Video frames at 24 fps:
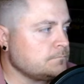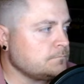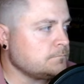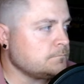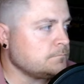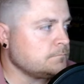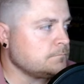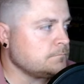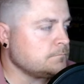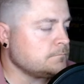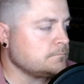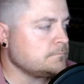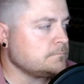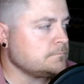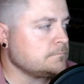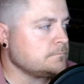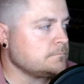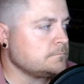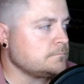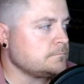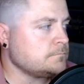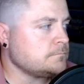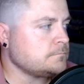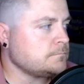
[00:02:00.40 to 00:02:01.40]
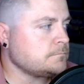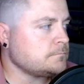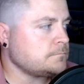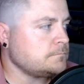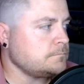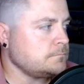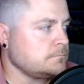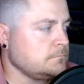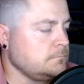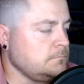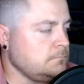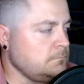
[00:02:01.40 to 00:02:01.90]

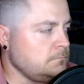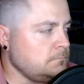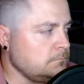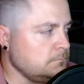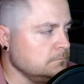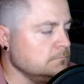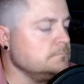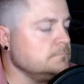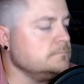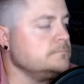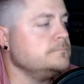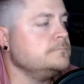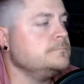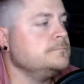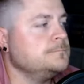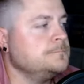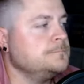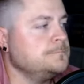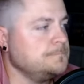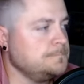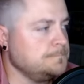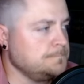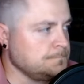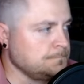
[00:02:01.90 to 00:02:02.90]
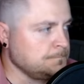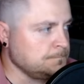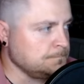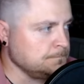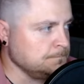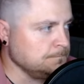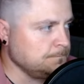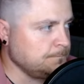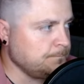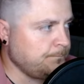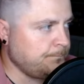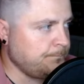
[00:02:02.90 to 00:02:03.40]

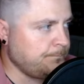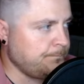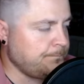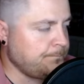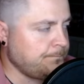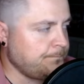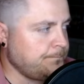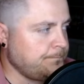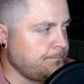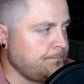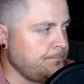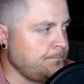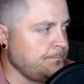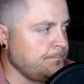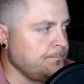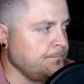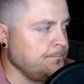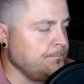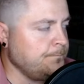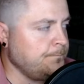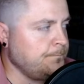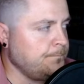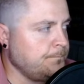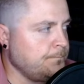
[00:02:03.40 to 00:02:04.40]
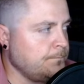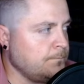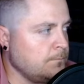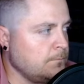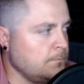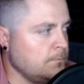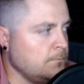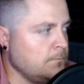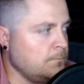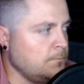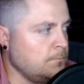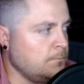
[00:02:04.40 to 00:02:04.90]

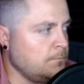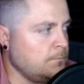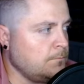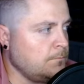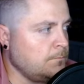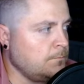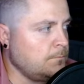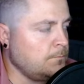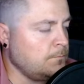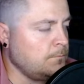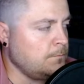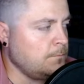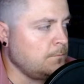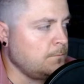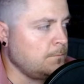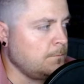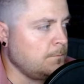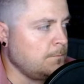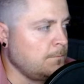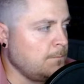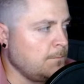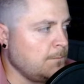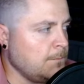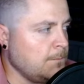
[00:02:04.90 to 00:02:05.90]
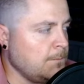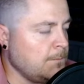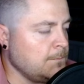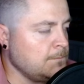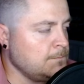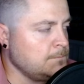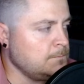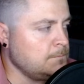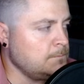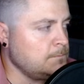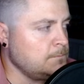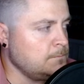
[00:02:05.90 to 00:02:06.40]

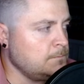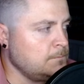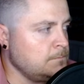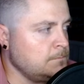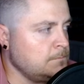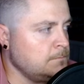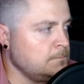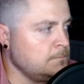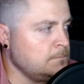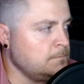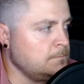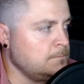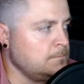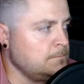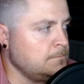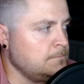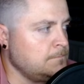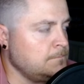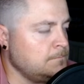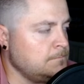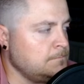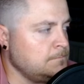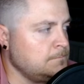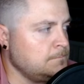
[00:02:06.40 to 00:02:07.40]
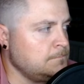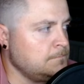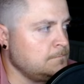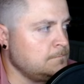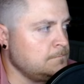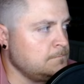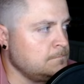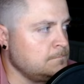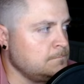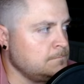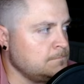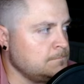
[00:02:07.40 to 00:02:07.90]

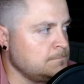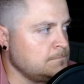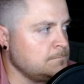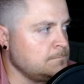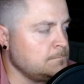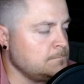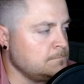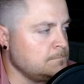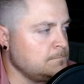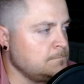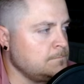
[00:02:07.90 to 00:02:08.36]
[no speech]